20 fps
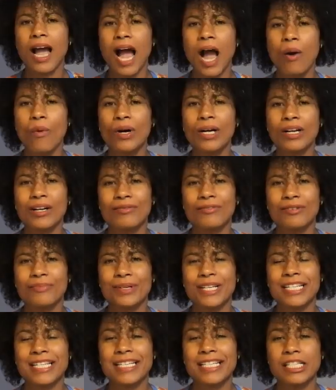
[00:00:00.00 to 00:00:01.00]

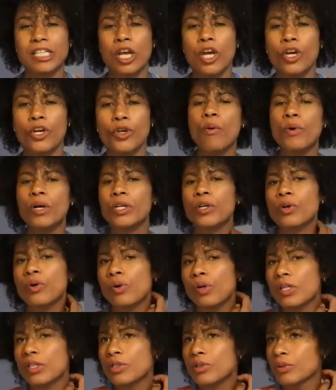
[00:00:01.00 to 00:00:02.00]
350
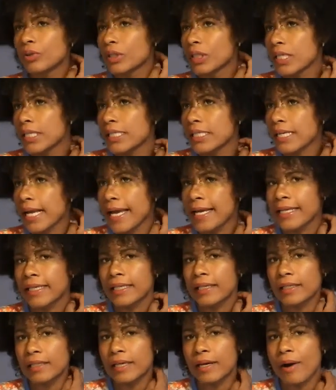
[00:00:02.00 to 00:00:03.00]
miles
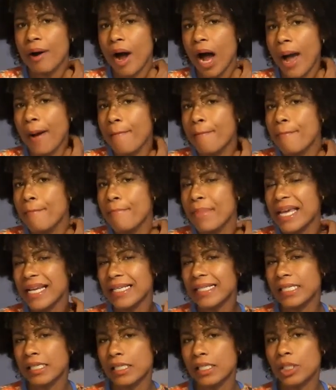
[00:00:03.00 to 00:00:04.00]
west from
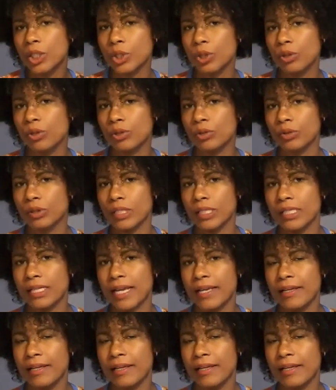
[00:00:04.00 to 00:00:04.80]
west of the